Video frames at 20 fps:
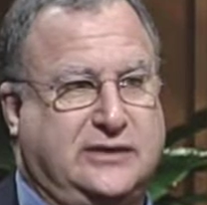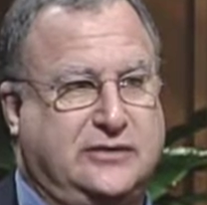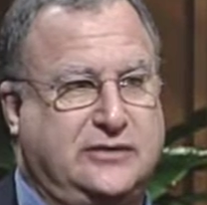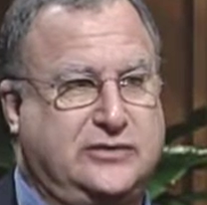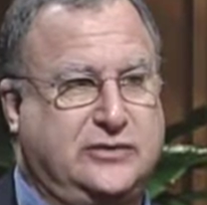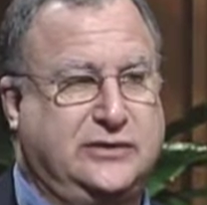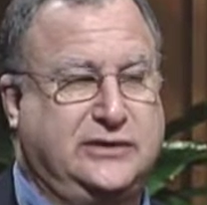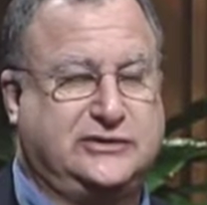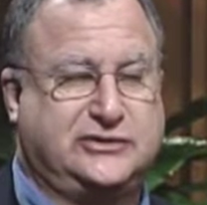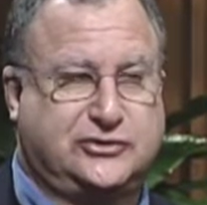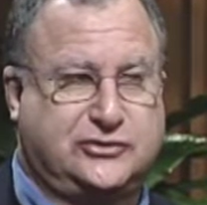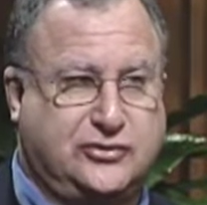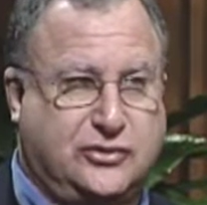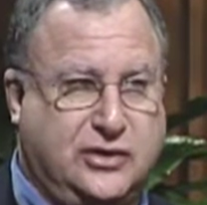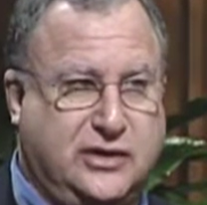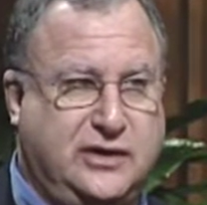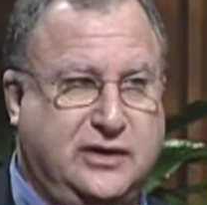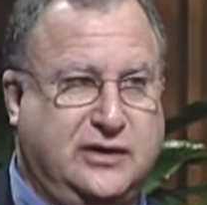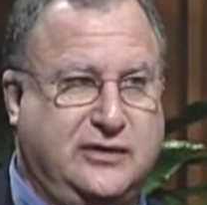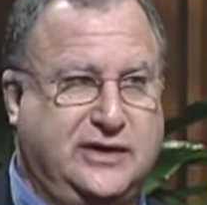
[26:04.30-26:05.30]
They're two
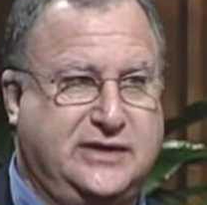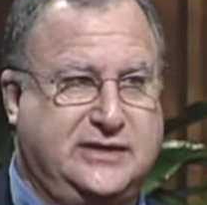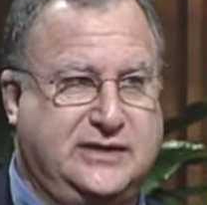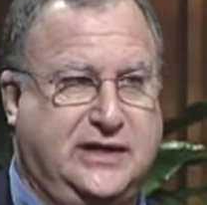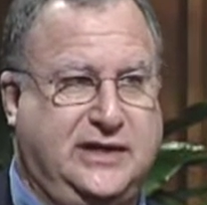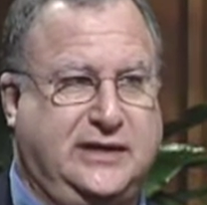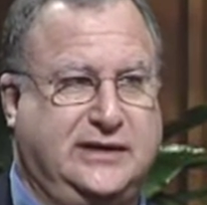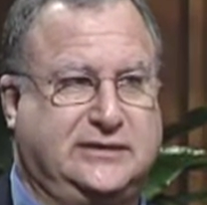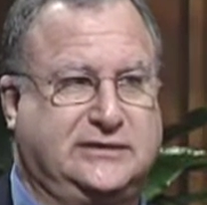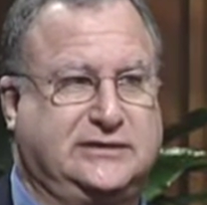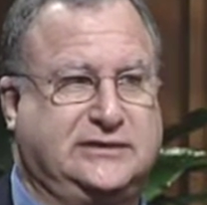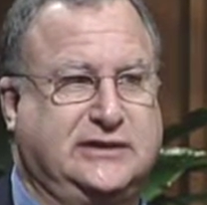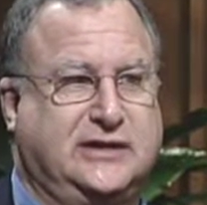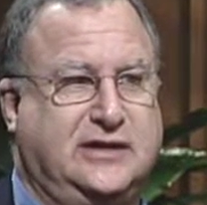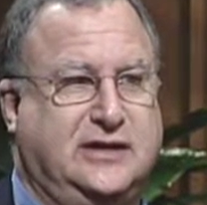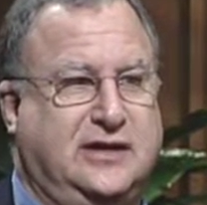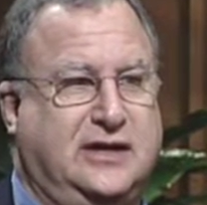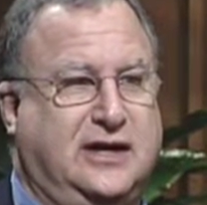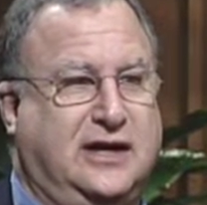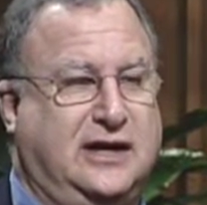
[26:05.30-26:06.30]
extraordinary takes
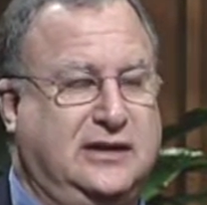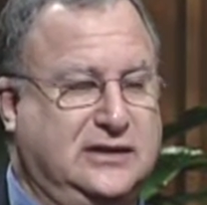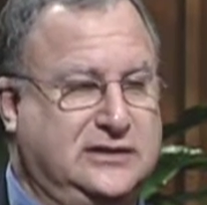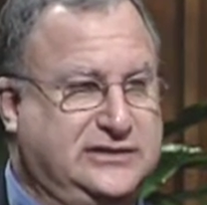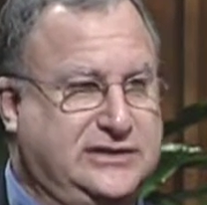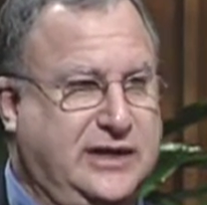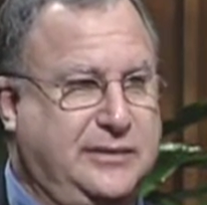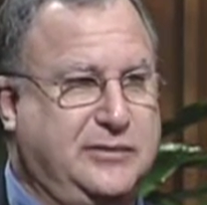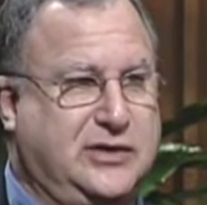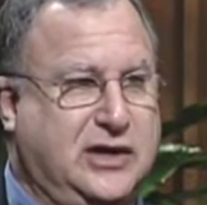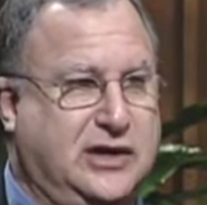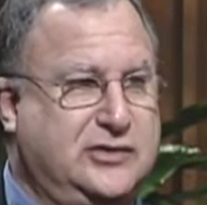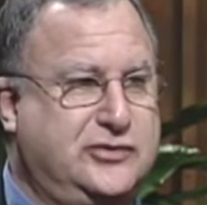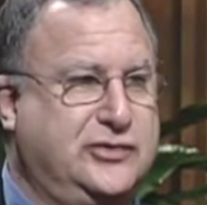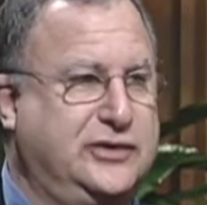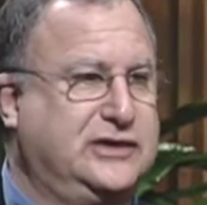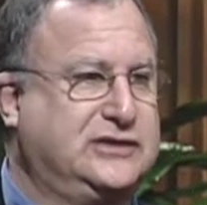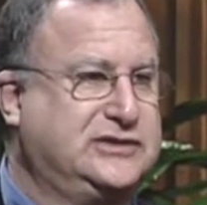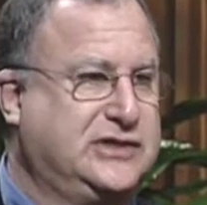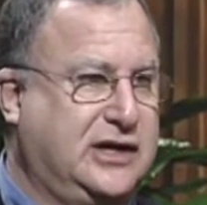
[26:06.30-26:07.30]
on the same
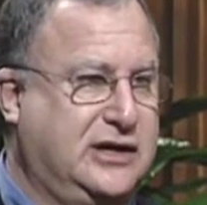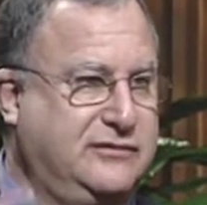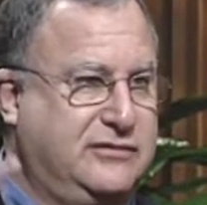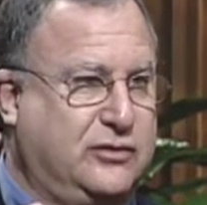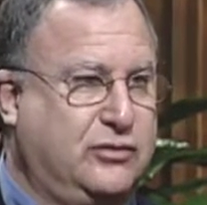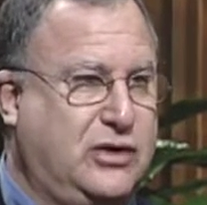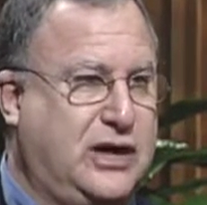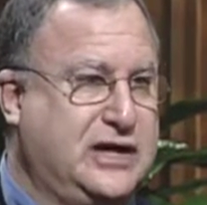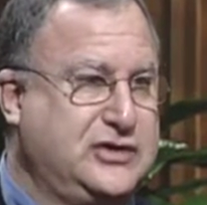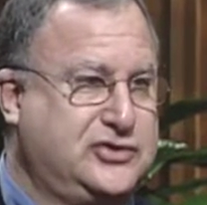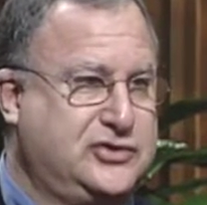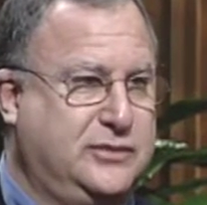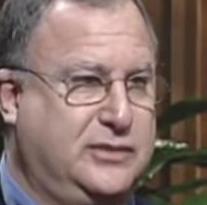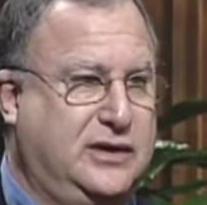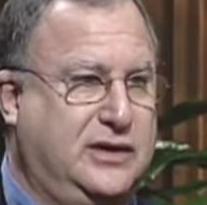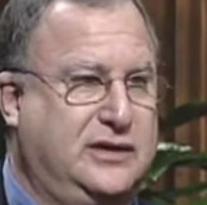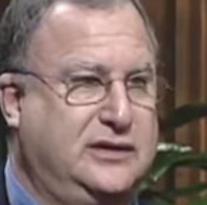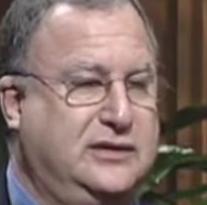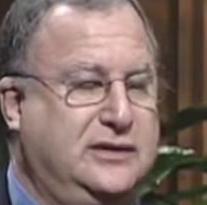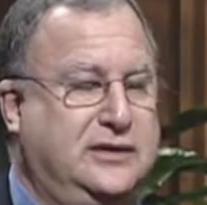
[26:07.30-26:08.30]
country. It's kind of a
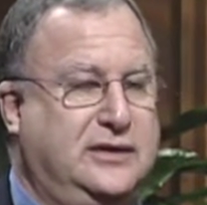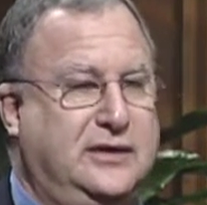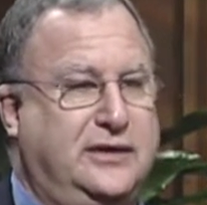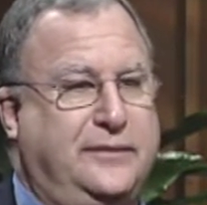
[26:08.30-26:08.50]
Rashomon.